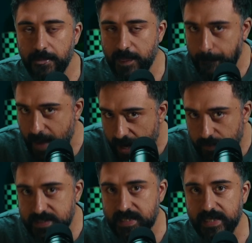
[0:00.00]
The
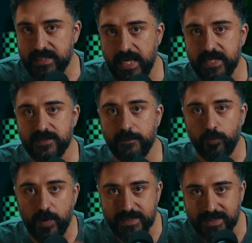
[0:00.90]
parasite takes
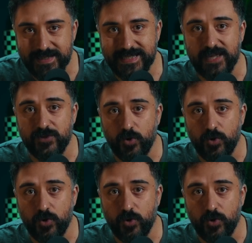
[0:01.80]
up residence in